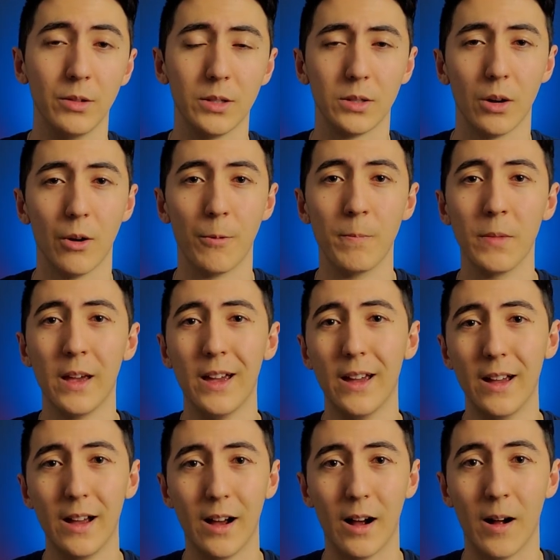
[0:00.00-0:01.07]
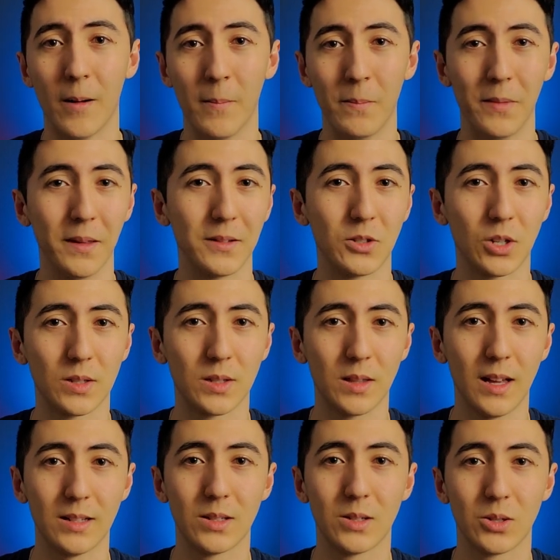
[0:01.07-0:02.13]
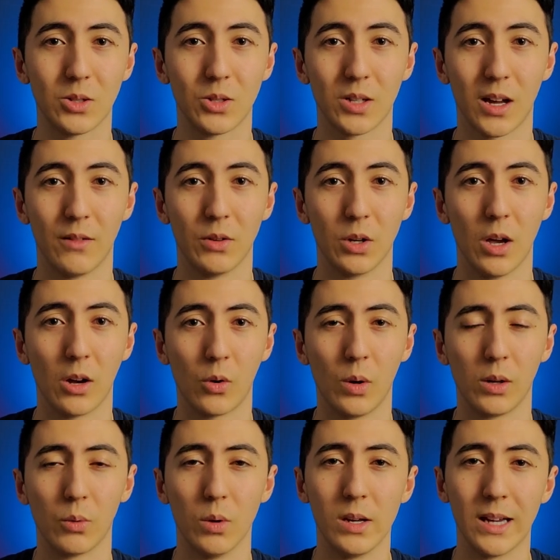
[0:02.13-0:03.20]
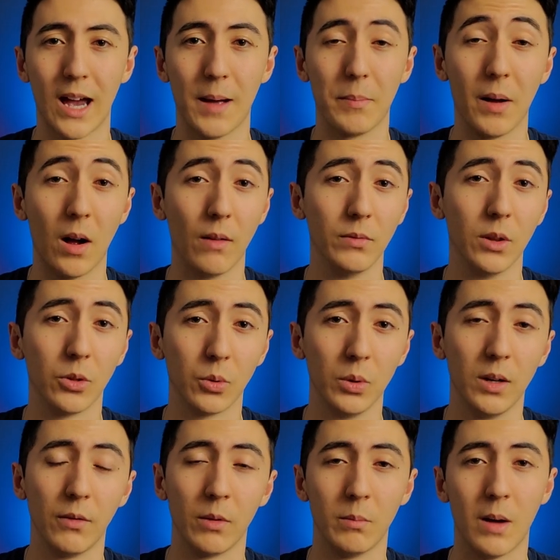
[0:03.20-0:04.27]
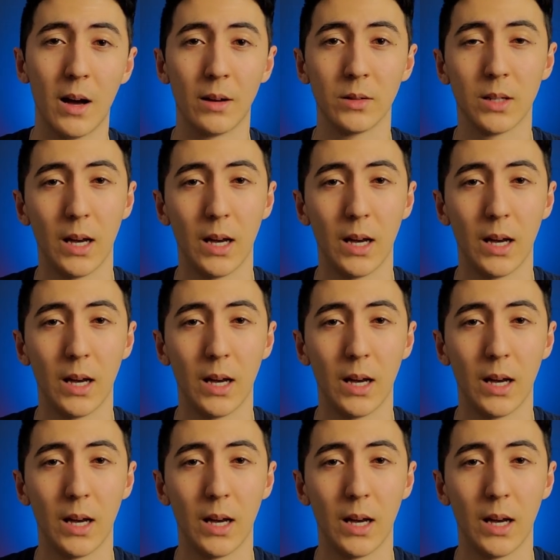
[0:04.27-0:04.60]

So that's just kind of a quick recap of the three different models.